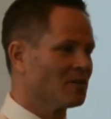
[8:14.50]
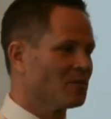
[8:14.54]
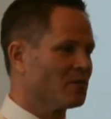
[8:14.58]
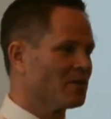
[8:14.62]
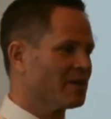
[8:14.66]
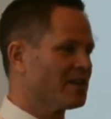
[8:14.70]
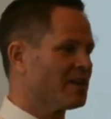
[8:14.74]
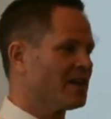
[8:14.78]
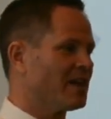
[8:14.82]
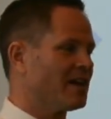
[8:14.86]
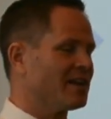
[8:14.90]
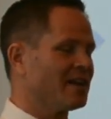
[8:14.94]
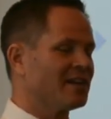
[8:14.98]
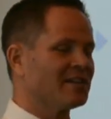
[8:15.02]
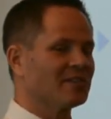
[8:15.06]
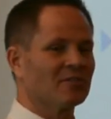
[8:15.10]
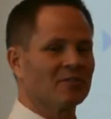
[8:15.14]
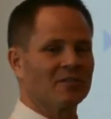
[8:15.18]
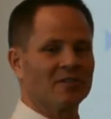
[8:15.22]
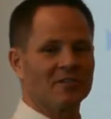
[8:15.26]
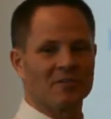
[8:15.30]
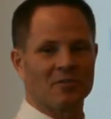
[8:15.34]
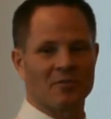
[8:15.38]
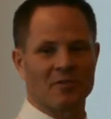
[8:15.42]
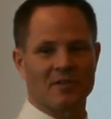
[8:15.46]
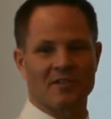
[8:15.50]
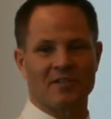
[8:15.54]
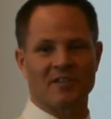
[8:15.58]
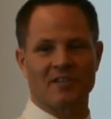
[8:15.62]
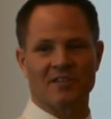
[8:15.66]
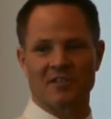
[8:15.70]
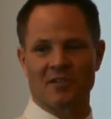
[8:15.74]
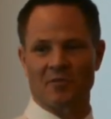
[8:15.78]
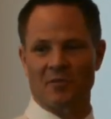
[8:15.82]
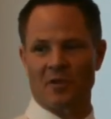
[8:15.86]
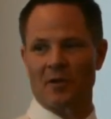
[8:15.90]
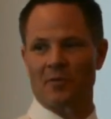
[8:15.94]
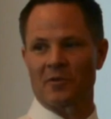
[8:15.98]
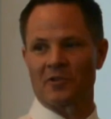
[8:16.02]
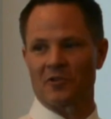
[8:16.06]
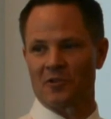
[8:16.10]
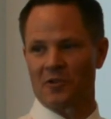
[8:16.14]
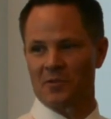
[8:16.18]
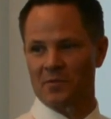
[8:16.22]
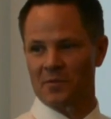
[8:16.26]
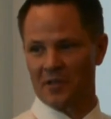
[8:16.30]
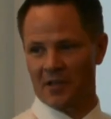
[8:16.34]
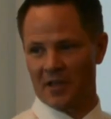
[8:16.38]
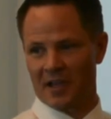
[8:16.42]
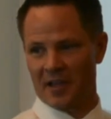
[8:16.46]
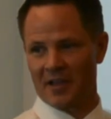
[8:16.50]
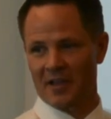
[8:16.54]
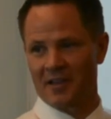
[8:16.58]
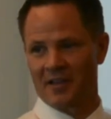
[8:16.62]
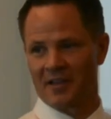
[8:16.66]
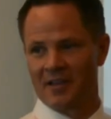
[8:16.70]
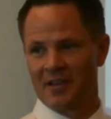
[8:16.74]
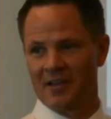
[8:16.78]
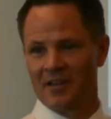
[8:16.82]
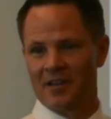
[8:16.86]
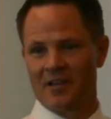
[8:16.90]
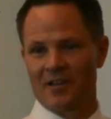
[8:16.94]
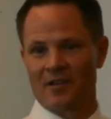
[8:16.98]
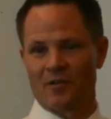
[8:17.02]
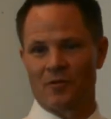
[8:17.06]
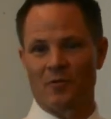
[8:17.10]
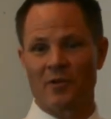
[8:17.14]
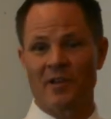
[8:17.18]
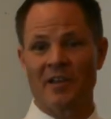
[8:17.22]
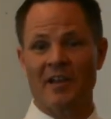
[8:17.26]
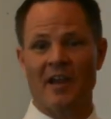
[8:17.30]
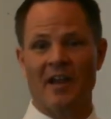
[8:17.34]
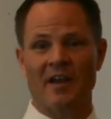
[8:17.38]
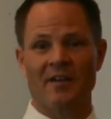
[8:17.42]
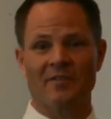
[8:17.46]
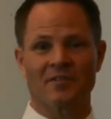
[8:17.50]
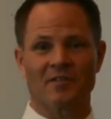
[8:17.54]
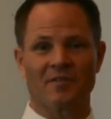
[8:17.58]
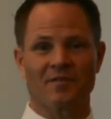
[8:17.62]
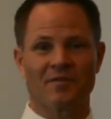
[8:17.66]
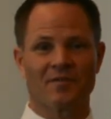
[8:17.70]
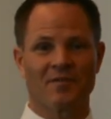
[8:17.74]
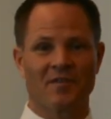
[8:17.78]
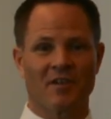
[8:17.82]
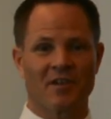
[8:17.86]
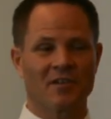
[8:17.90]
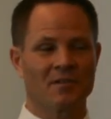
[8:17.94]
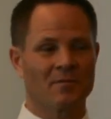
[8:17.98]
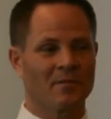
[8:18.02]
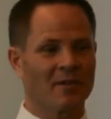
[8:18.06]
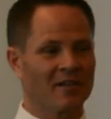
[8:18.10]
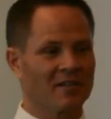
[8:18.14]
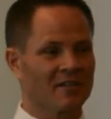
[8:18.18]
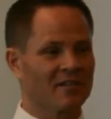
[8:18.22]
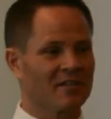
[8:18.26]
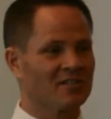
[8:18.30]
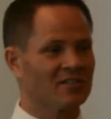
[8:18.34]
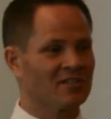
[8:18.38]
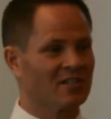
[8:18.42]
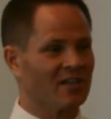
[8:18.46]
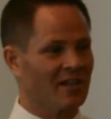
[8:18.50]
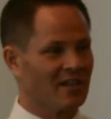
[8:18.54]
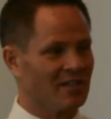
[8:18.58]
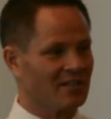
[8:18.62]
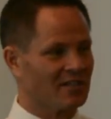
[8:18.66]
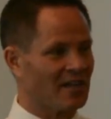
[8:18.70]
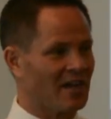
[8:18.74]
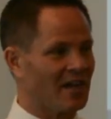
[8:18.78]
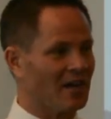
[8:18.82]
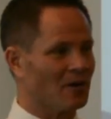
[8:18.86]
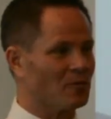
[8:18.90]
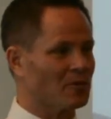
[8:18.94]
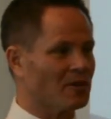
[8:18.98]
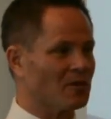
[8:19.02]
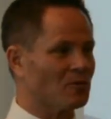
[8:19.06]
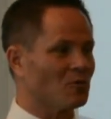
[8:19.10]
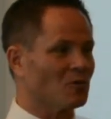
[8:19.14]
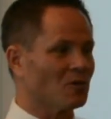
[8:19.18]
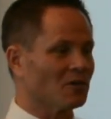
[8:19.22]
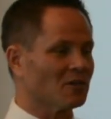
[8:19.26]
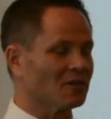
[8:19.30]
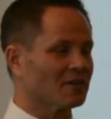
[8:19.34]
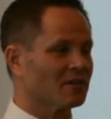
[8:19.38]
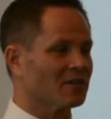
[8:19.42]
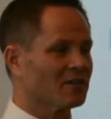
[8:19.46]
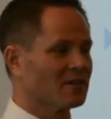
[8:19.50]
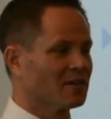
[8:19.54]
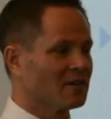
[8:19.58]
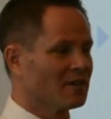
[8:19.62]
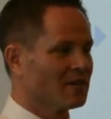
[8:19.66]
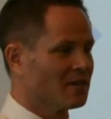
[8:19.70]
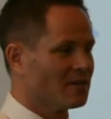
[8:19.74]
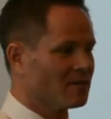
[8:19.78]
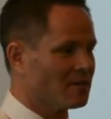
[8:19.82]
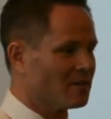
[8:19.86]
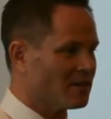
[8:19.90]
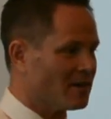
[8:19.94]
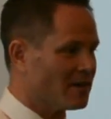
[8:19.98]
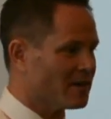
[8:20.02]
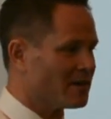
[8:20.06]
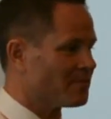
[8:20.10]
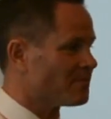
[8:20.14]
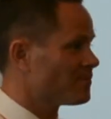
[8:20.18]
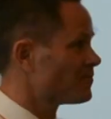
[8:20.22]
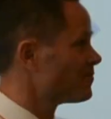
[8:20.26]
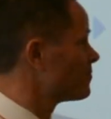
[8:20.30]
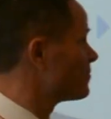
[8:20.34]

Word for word: We cannot do it doing things the way we do them today we have to fundamentally change how we work, right?